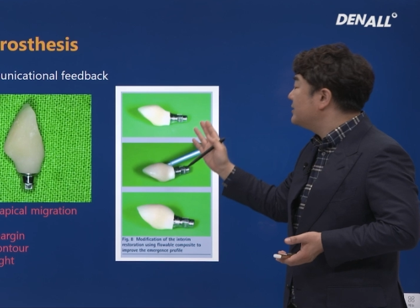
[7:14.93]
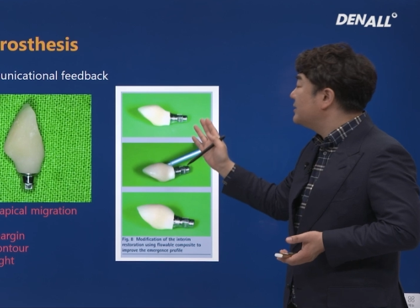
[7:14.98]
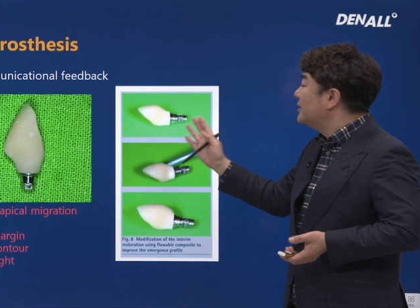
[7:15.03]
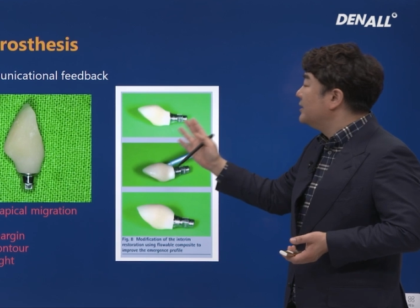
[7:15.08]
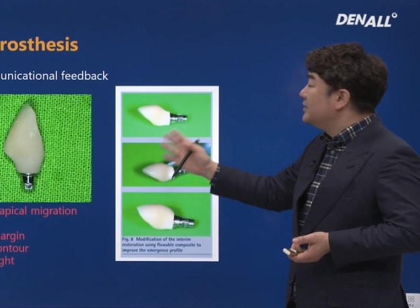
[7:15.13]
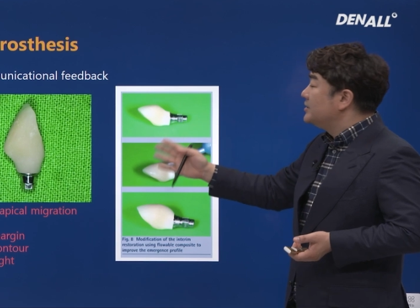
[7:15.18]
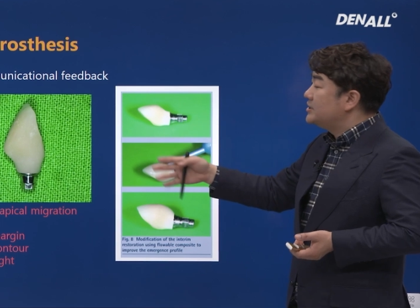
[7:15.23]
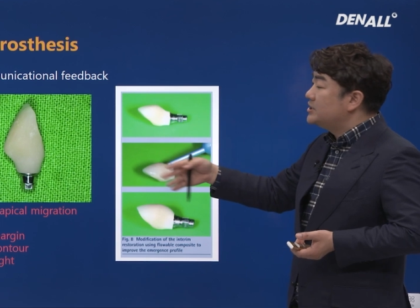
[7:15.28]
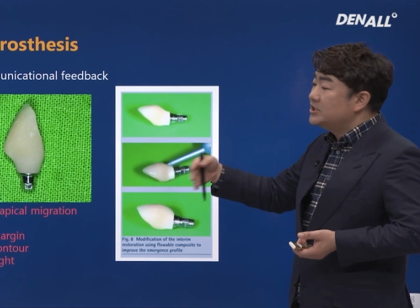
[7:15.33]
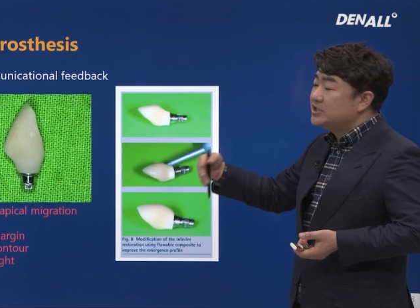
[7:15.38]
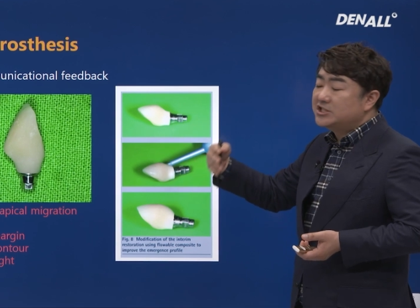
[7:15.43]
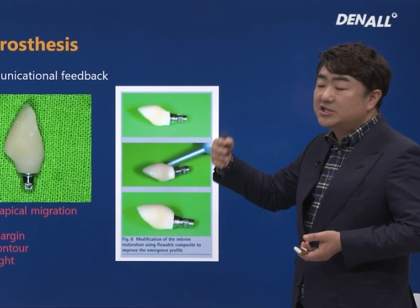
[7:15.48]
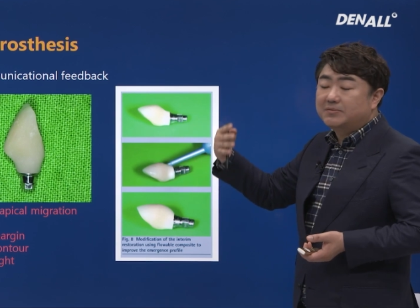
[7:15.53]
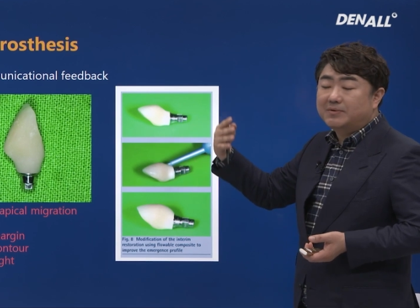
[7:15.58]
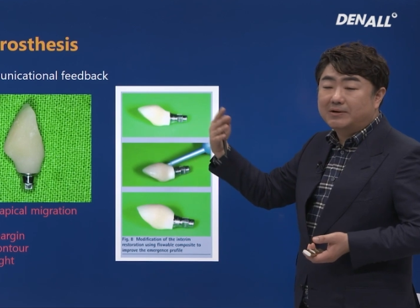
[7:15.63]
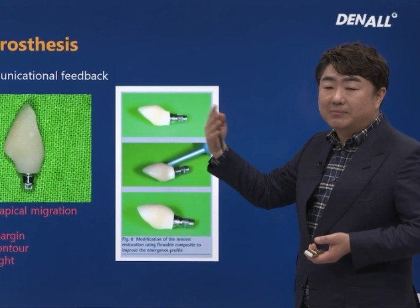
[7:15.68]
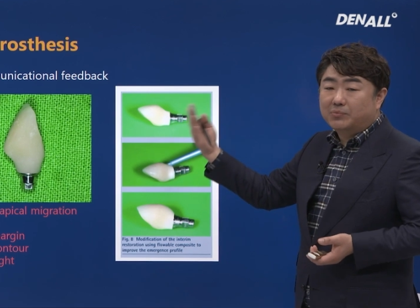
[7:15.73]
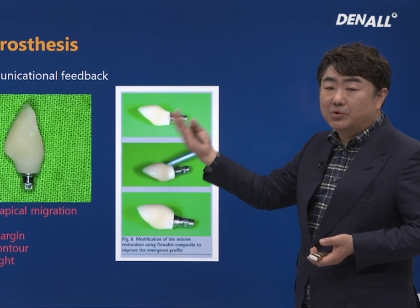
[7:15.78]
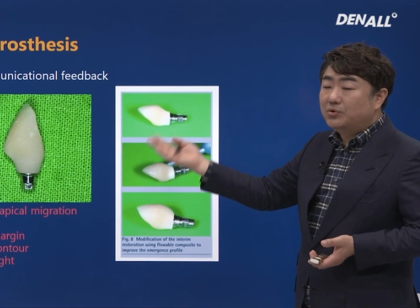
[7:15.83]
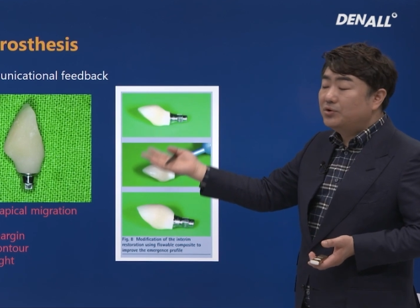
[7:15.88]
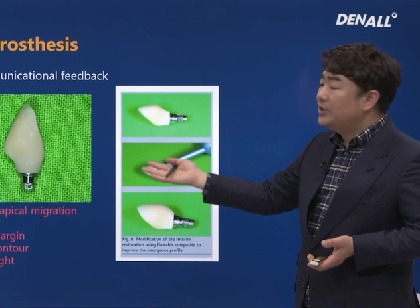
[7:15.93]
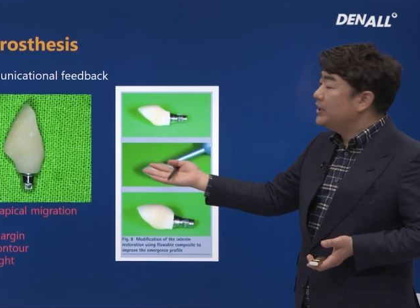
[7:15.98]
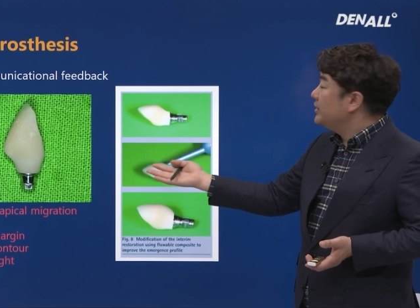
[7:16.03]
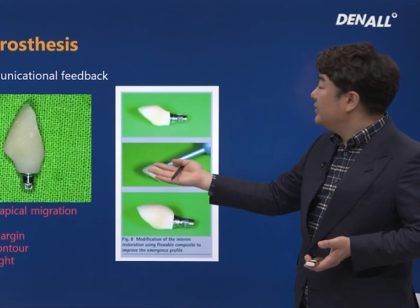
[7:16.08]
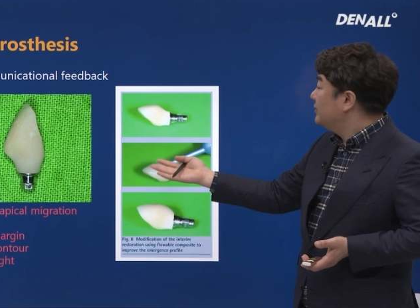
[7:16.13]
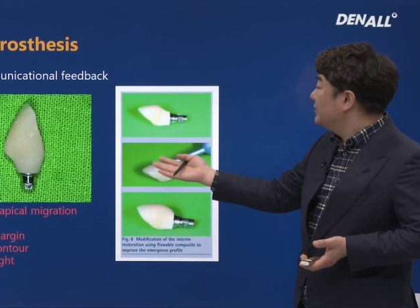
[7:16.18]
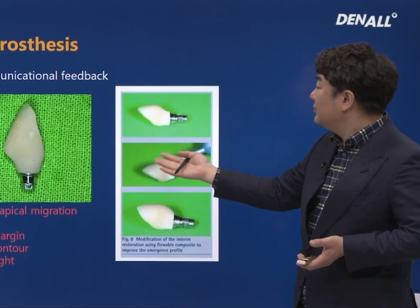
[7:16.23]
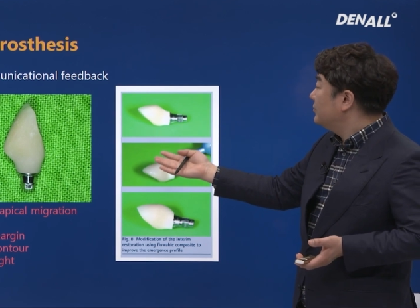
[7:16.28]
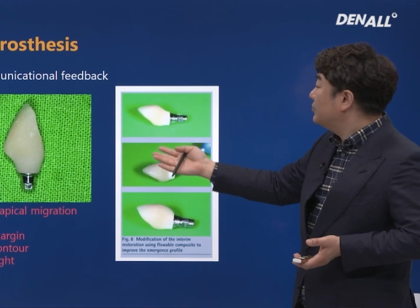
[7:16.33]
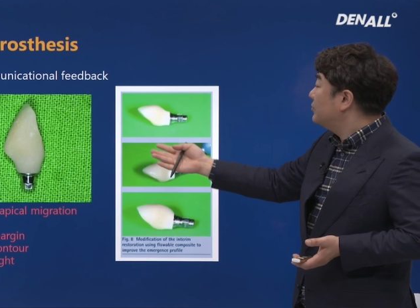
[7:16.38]
the biological and
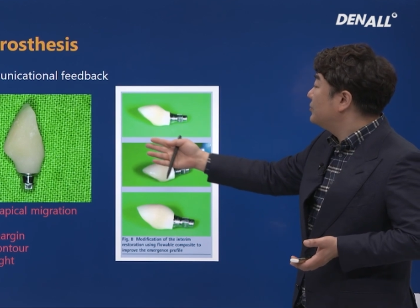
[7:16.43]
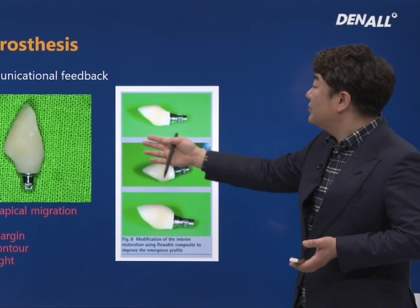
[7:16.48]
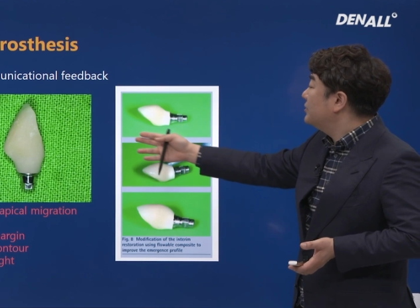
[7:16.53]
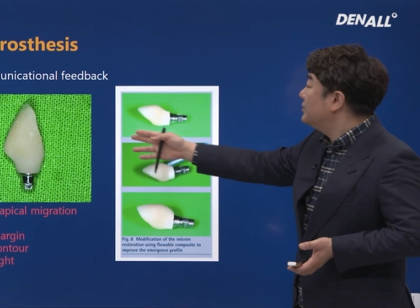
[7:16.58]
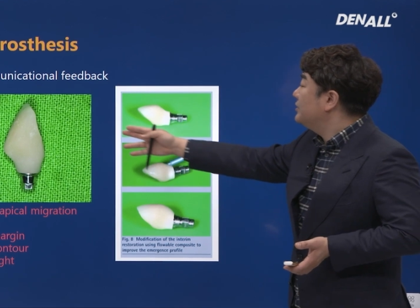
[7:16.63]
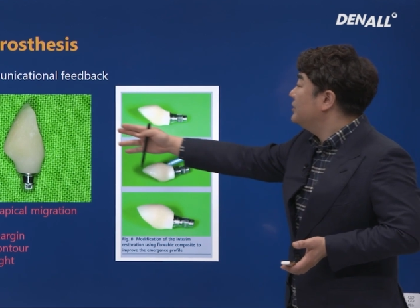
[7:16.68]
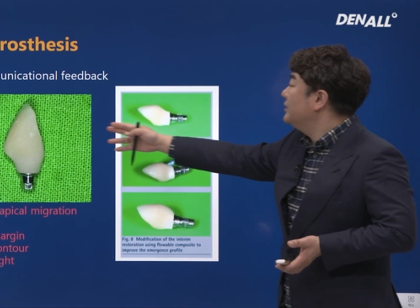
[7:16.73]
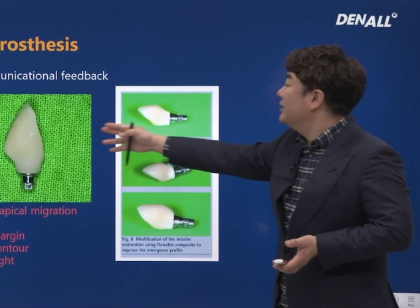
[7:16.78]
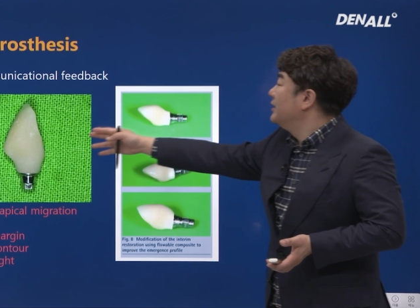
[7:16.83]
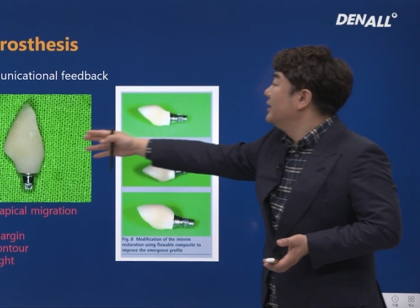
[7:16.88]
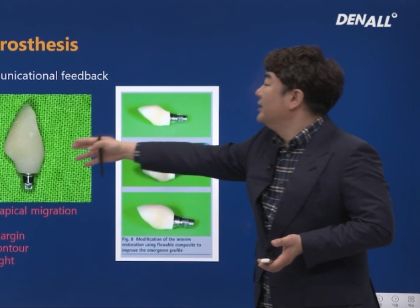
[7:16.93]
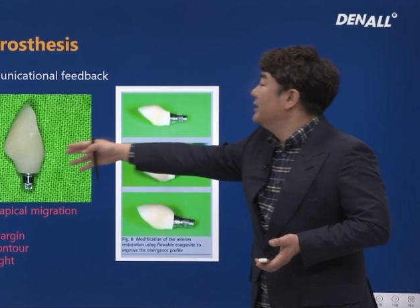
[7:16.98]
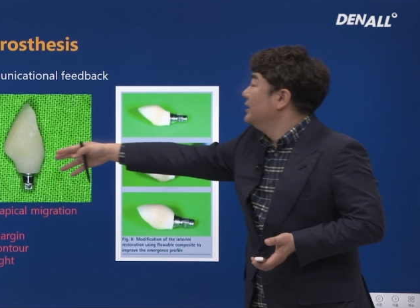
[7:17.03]
communicational